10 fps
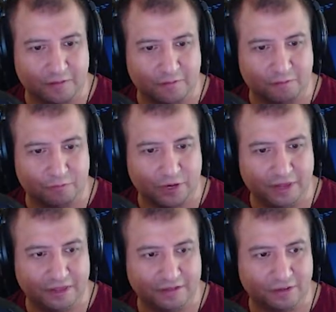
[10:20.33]

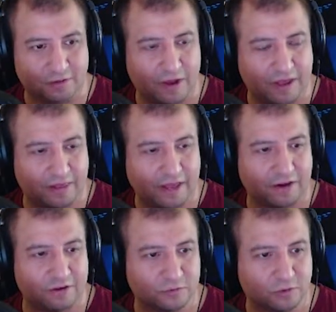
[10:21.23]
putting things on the right
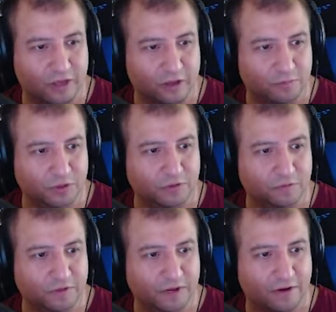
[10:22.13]
layers will help you
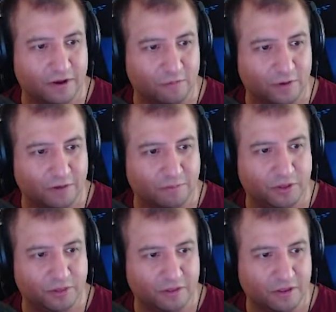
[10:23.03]
figure out
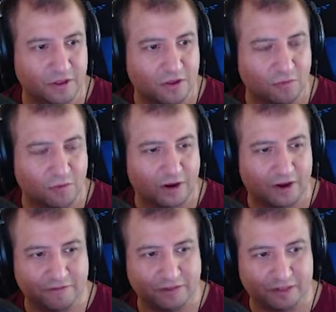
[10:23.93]
where
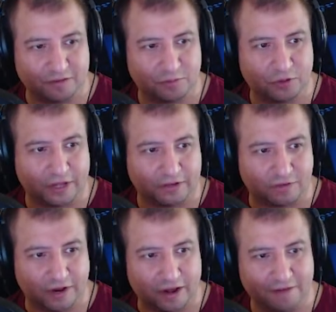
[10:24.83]
everything's placed,
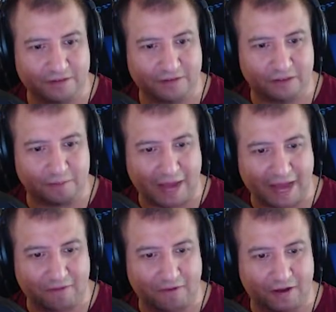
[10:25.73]
right? Obviously, the
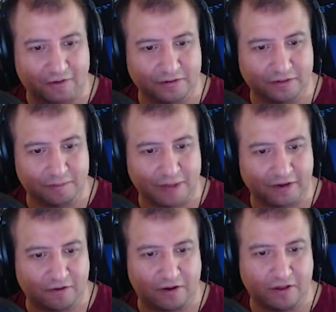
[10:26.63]
background is in the
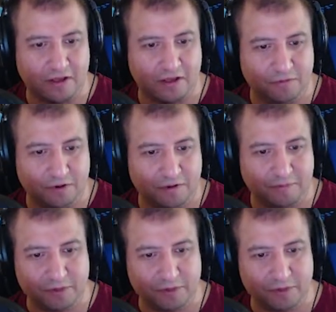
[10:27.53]
background. We don't want to put the